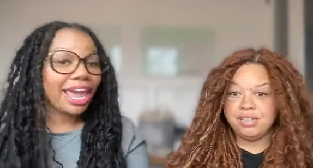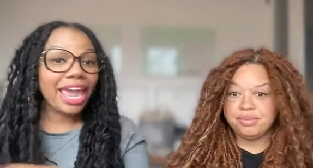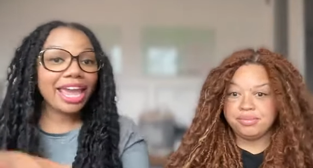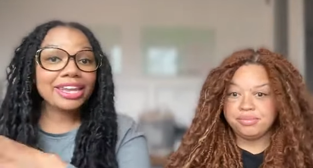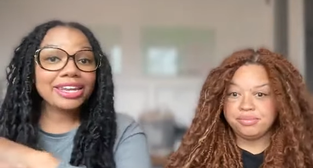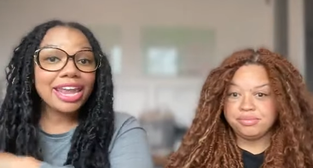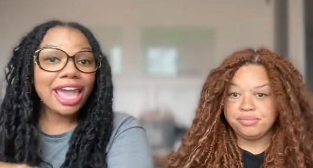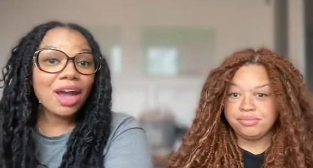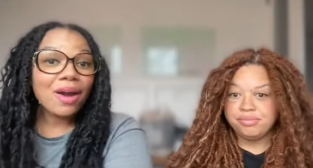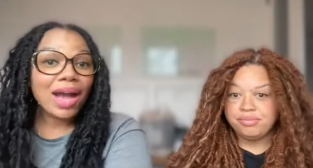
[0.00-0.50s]

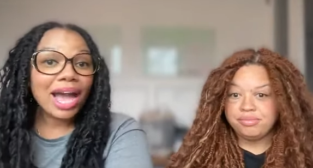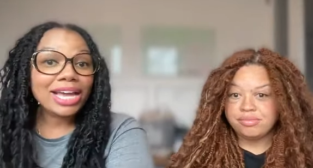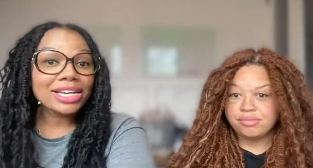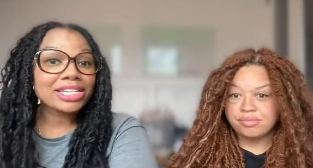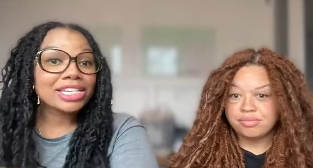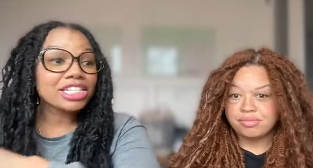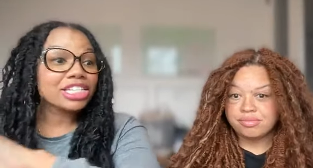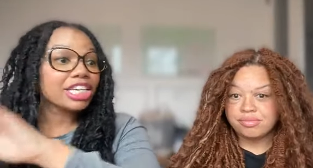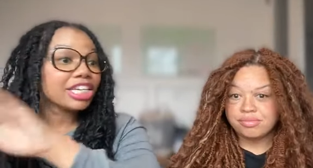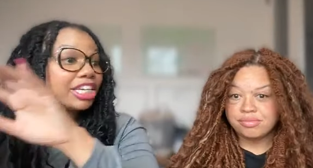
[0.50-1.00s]
Speaker 1: And now I
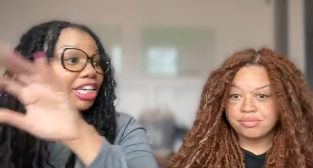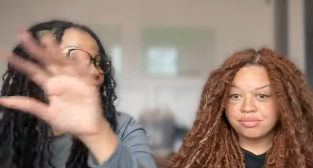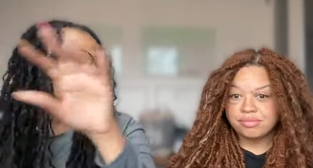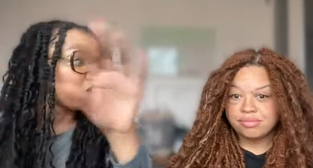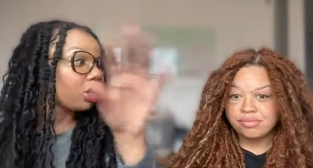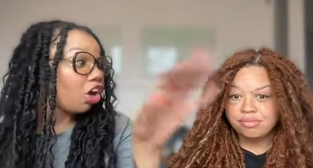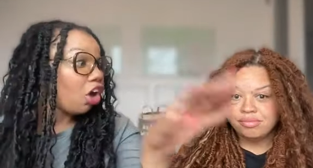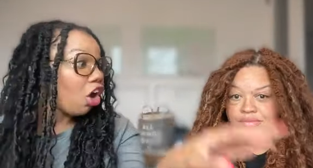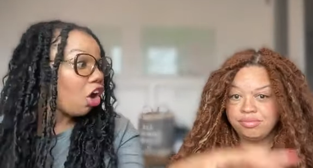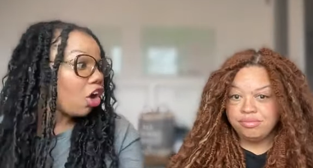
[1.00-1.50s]
need to get
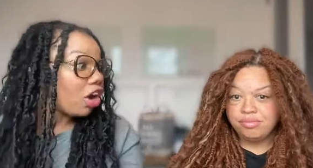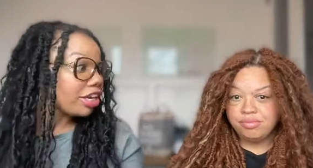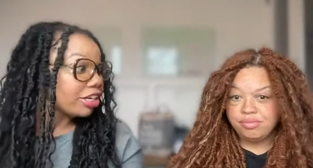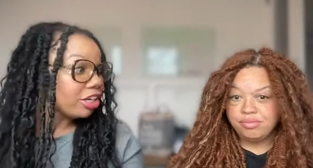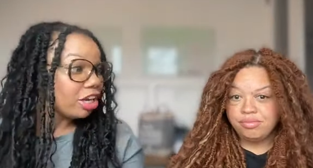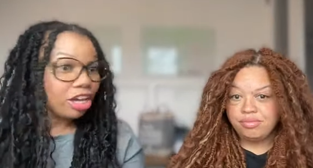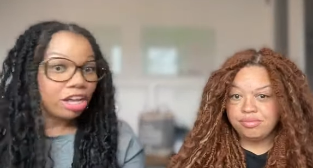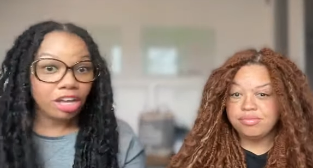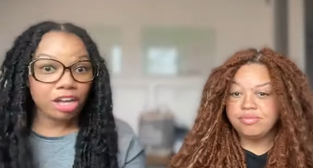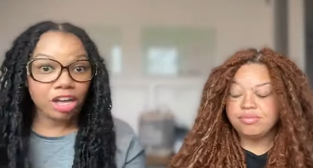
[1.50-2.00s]
caught
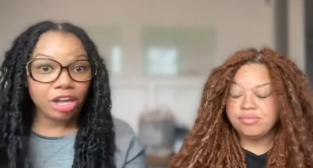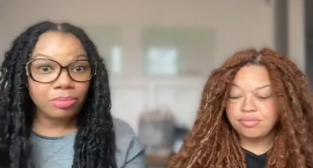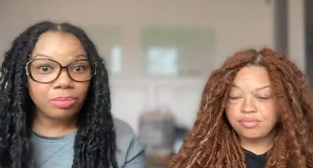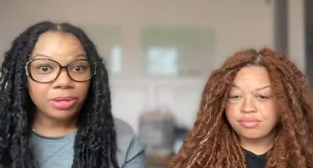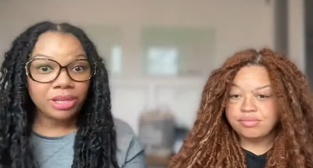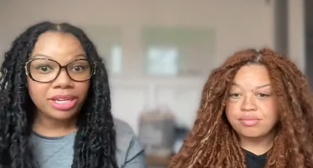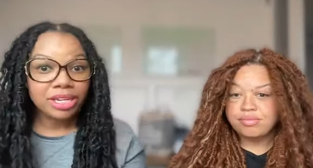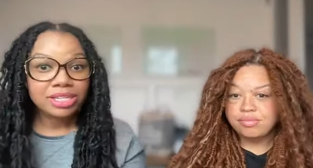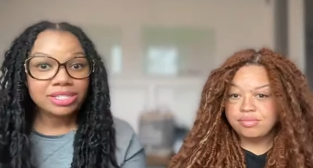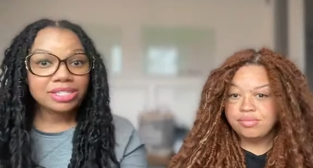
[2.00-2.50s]
up
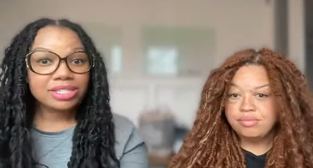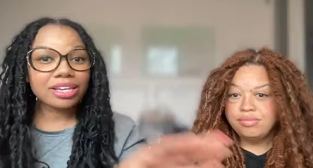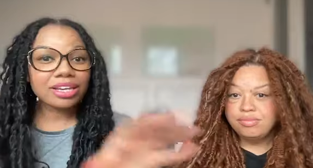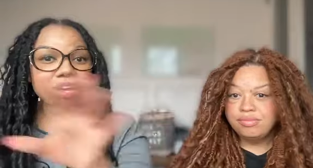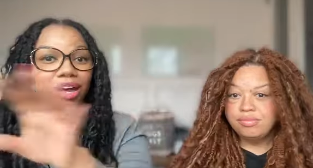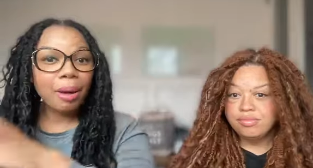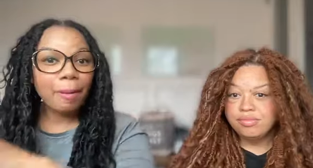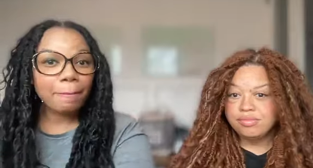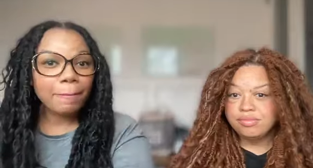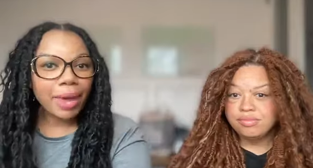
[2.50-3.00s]
to
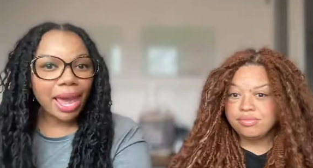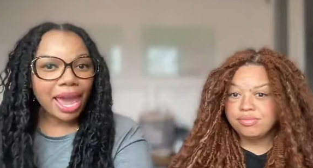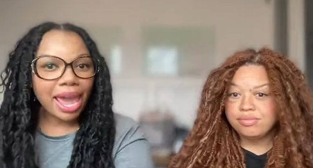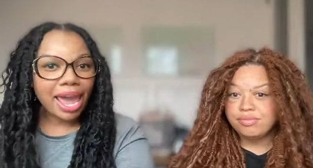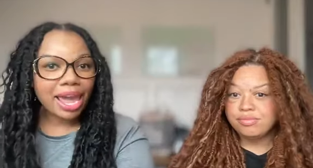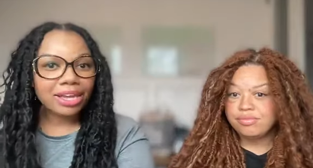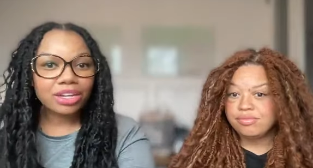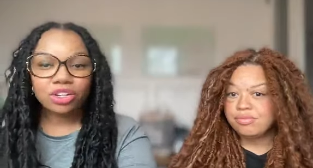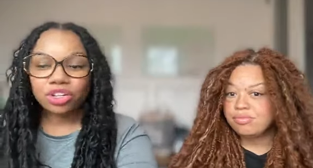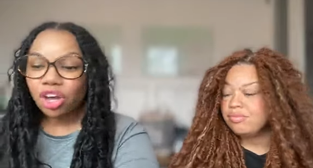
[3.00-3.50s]
come
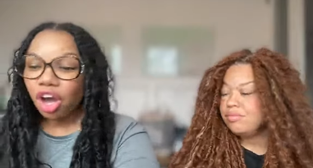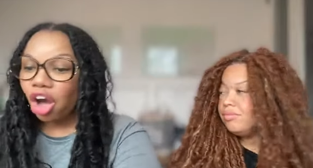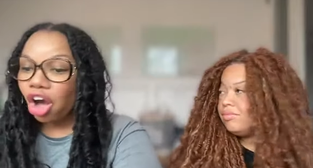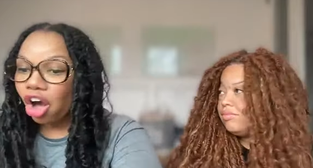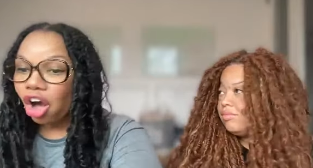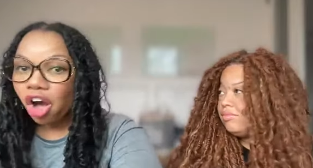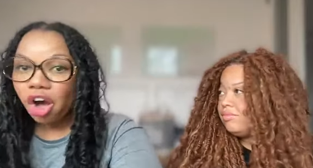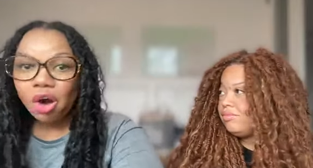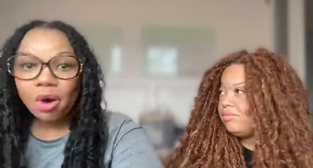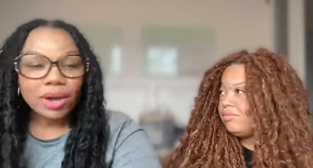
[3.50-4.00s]
back.
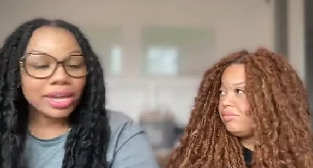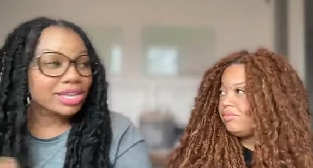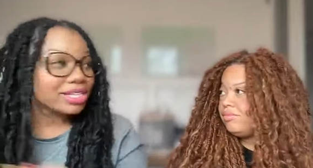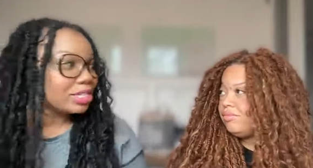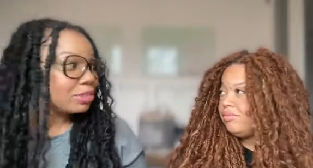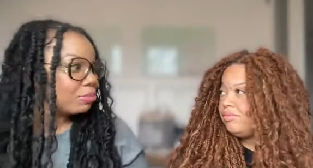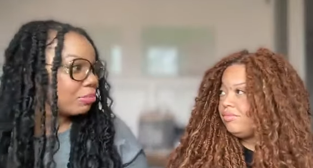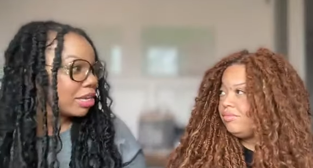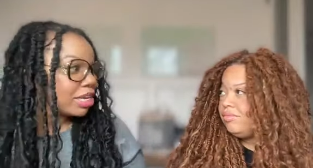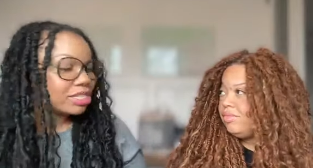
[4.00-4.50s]
No, it's
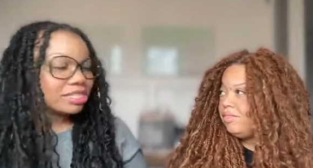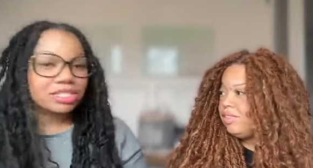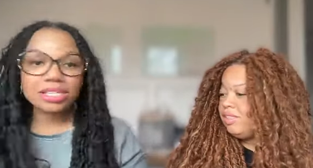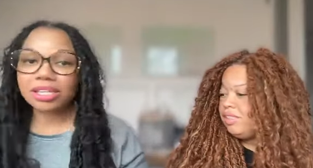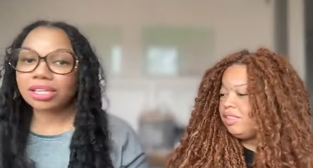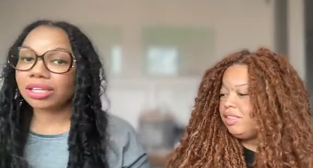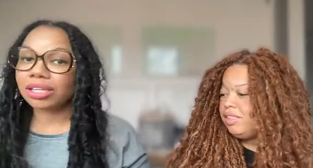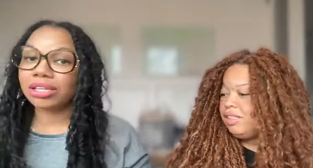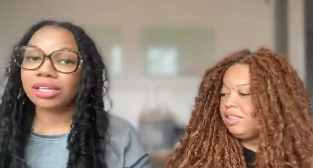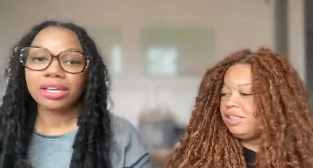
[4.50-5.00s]
meant
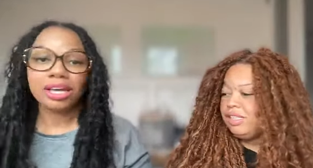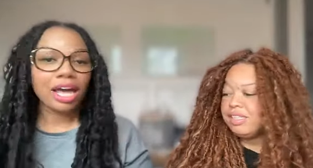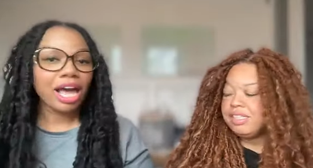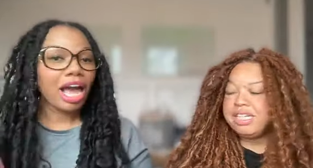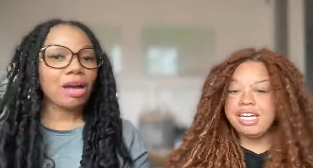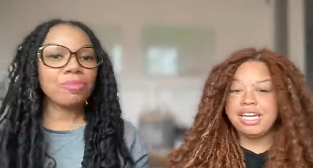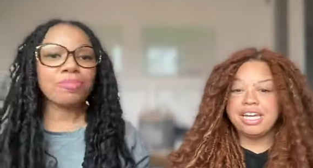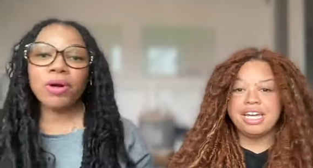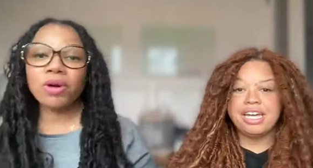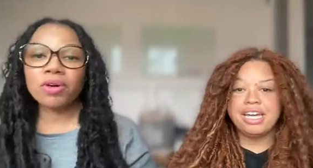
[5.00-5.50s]
to
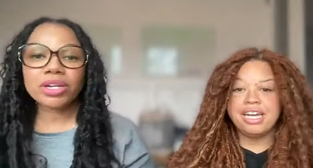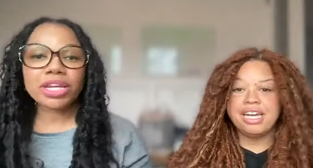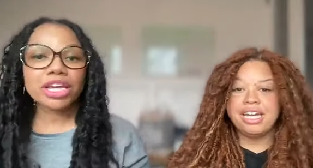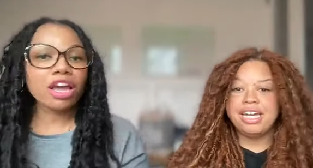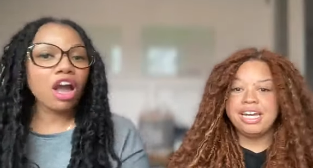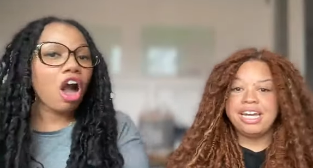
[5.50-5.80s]
hop yeah. on in.